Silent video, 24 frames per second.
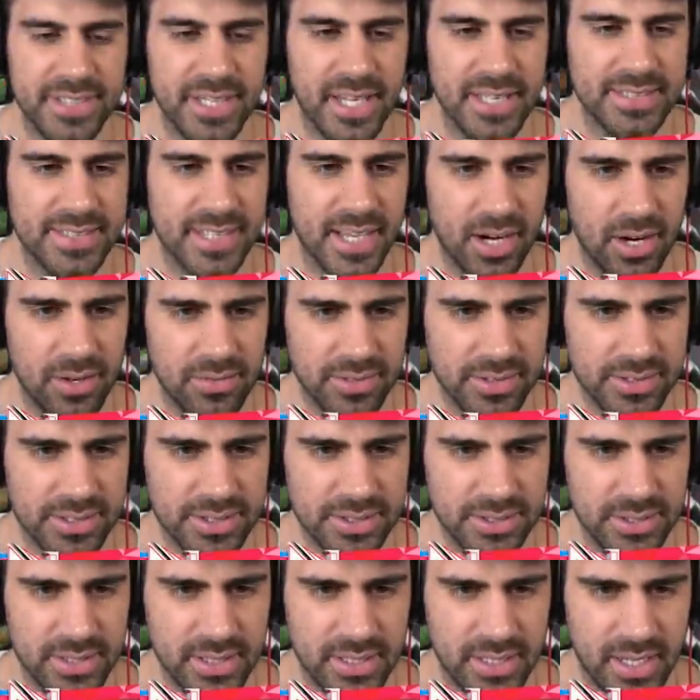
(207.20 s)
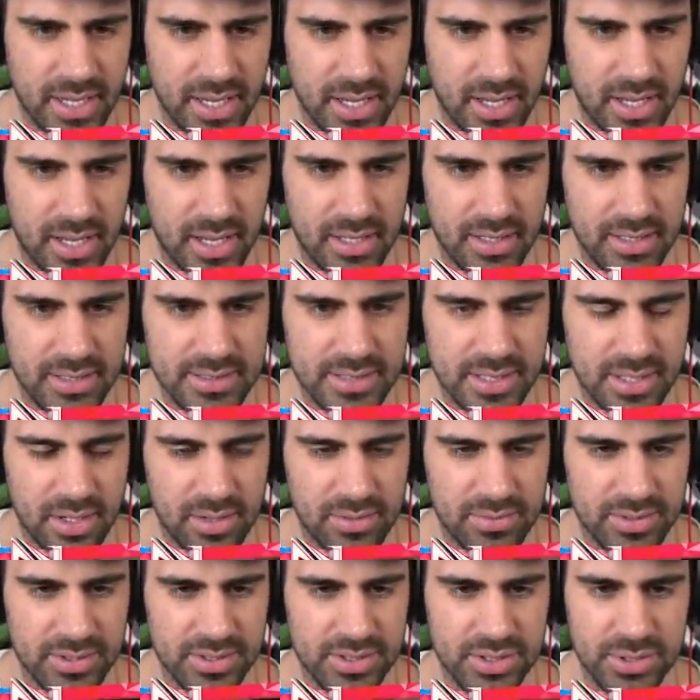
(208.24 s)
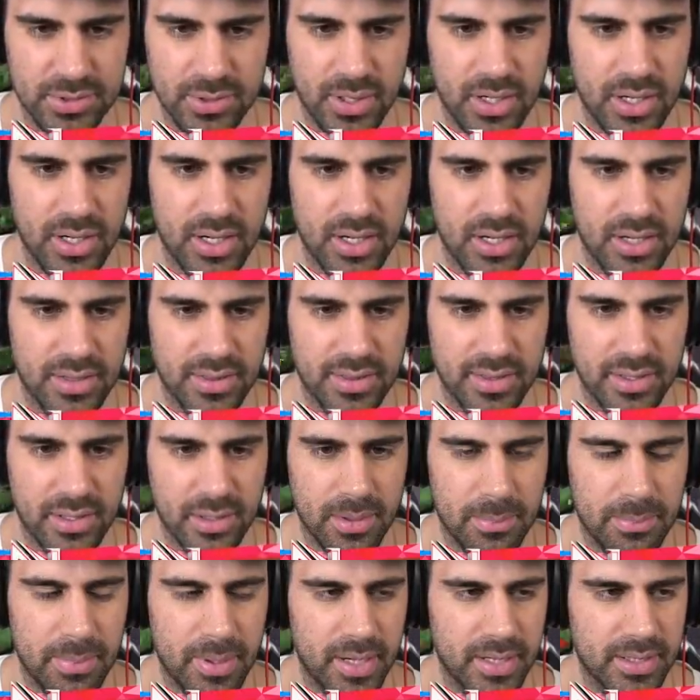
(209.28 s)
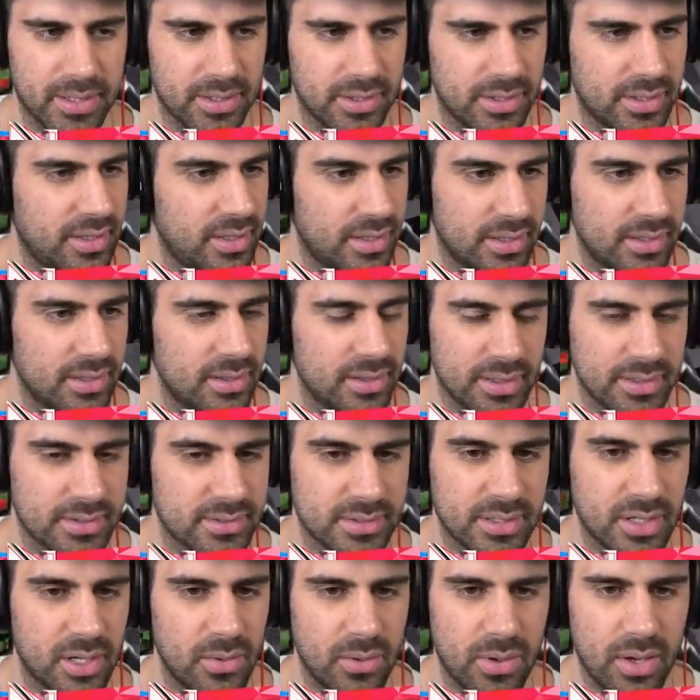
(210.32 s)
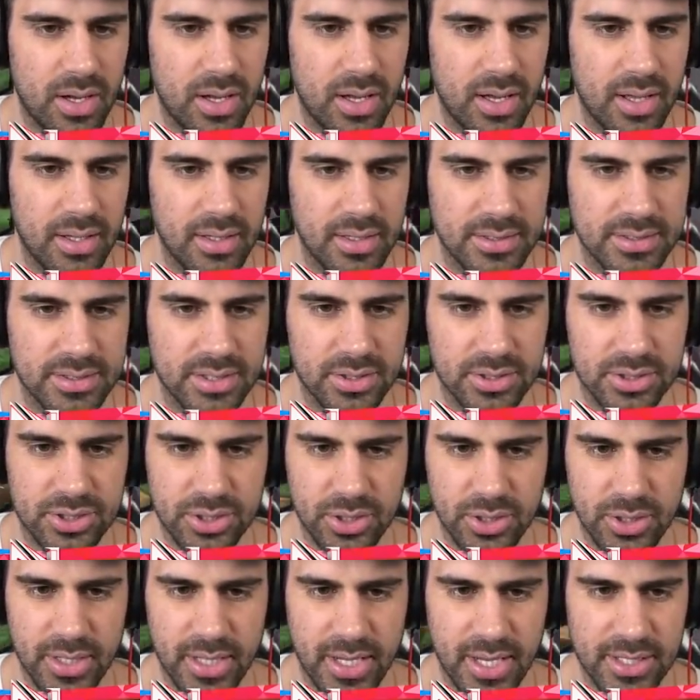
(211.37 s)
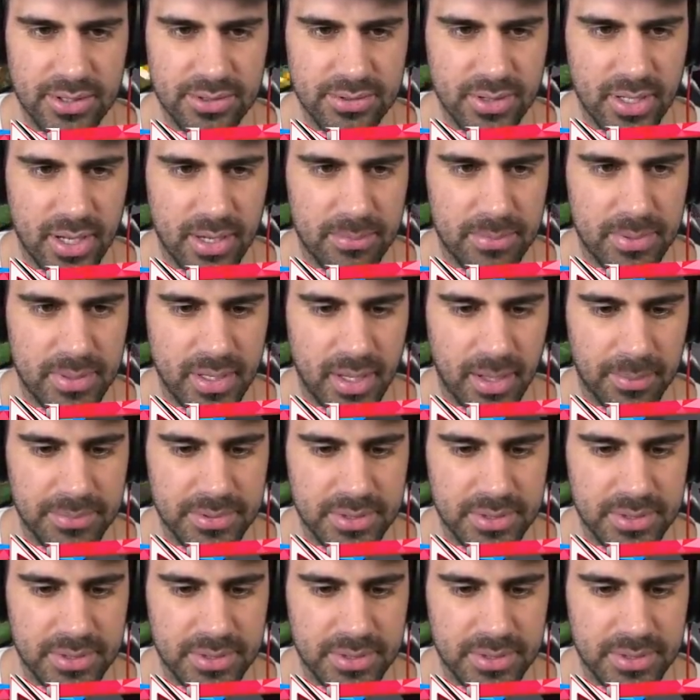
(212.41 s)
let's head over to the uh let's head over to our the little bunker here. Let's go uh let's go show you guys what I've been up